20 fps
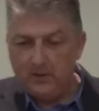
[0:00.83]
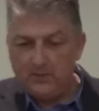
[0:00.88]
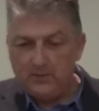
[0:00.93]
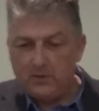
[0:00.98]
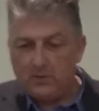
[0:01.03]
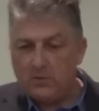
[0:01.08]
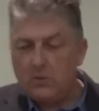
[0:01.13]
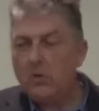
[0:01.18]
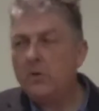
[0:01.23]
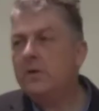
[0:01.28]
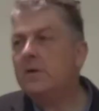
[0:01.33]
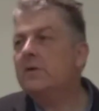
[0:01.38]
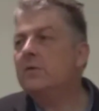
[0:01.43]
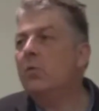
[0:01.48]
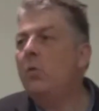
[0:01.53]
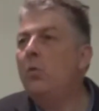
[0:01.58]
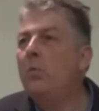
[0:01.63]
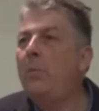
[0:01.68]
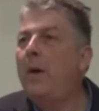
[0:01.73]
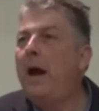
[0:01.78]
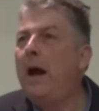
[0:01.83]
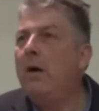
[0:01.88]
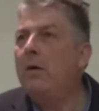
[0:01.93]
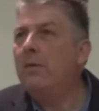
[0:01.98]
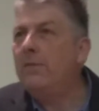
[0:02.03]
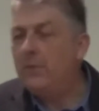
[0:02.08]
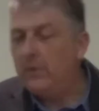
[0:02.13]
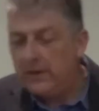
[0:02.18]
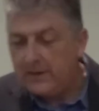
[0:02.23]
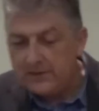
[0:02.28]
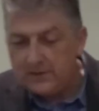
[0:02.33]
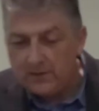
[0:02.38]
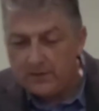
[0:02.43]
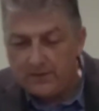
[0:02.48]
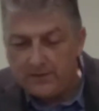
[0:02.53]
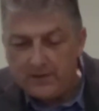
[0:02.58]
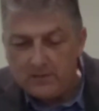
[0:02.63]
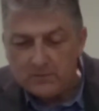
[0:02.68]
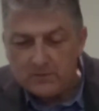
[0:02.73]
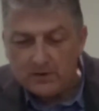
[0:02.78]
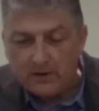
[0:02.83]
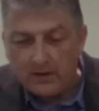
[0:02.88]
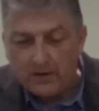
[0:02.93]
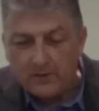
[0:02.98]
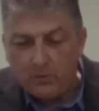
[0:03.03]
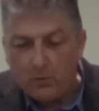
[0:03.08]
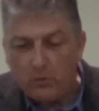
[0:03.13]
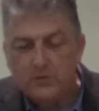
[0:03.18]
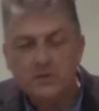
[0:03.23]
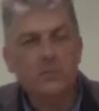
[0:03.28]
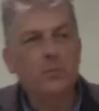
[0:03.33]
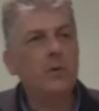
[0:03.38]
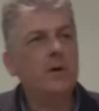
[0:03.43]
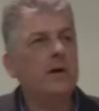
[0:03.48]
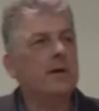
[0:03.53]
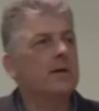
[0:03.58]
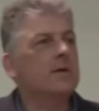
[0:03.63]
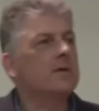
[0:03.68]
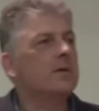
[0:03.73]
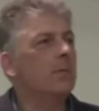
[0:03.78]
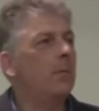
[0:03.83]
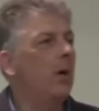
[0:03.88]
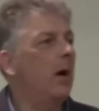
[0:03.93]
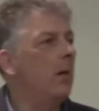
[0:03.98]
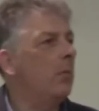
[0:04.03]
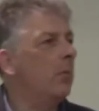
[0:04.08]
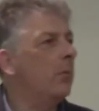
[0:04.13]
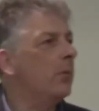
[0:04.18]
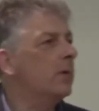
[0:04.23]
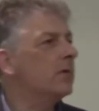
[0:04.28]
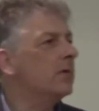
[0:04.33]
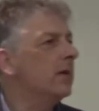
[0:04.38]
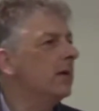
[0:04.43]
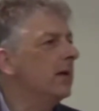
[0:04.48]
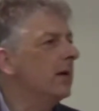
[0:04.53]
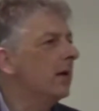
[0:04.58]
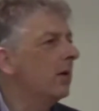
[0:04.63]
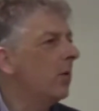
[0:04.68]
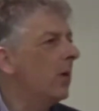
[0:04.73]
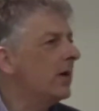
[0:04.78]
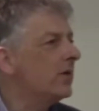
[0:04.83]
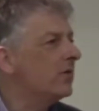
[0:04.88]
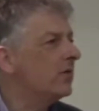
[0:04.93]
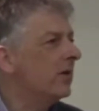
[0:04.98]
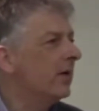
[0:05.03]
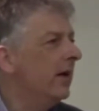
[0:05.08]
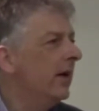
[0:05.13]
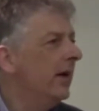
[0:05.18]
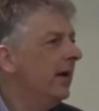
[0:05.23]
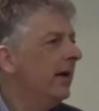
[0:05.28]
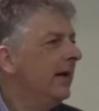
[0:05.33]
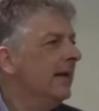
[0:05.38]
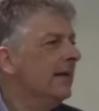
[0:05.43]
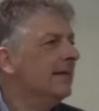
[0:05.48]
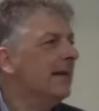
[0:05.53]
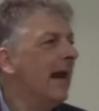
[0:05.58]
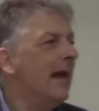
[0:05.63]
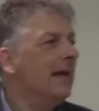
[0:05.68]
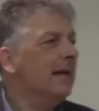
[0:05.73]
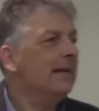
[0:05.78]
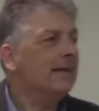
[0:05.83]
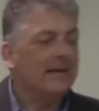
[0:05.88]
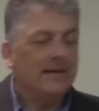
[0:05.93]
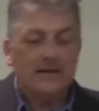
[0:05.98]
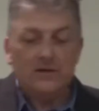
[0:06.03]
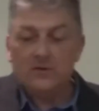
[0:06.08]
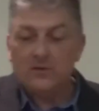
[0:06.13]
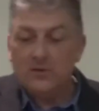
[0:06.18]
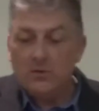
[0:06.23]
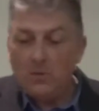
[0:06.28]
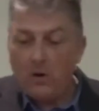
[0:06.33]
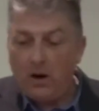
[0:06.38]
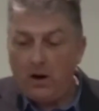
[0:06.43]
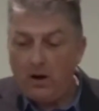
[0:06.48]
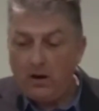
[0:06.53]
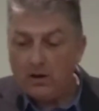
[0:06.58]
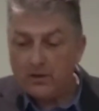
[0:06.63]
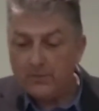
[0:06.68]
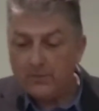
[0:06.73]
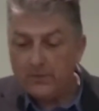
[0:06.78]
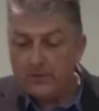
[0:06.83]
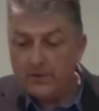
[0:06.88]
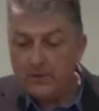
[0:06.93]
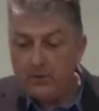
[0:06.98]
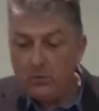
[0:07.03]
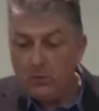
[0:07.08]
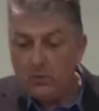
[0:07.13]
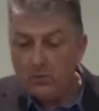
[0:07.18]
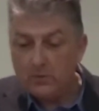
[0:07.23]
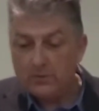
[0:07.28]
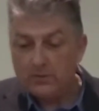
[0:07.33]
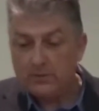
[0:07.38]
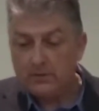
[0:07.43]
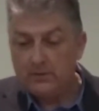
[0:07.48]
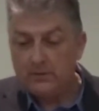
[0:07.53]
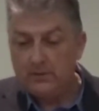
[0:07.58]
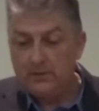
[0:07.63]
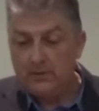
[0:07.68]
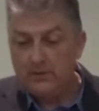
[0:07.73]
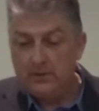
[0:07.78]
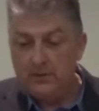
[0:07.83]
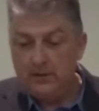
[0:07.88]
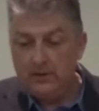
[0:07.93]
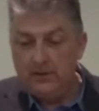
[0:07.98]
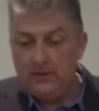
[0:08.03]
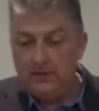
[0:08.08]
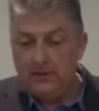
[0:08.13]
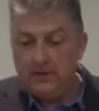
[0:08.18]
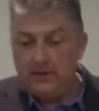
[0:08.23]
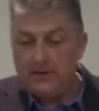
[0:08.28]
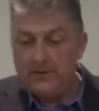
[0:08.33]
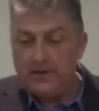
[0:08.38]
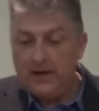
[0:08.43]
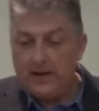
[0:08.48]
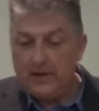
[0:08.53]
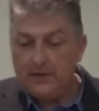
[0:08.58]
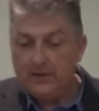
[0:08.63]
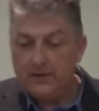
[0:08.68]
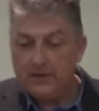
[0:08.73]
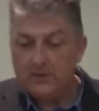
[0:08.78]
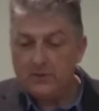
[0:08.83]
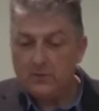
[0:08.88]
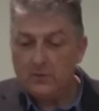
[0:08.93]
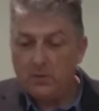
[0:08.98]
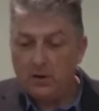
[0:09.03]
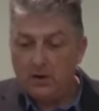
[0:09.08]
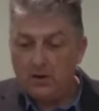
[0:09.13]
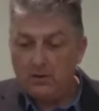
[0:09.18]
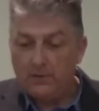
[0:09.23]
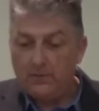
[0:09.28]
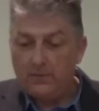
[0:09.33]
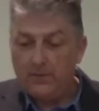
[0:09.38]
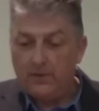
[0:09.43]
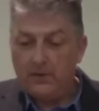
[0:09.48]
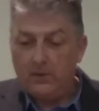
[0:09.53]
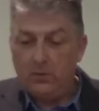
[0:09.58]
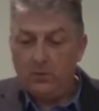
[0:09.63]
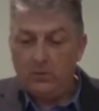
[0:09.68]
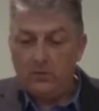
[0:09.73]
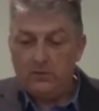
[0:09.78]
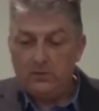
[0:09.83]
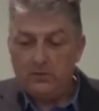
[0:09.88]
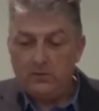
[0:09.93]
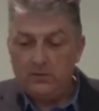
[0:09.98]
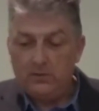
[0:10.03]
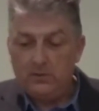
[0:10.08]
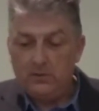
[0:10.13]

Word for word: So God is all powerful. That's our theme tonight. Or to put it as the Bible puts it in a question, is anything too hard for the Lord? Is anything too hard for the Lord?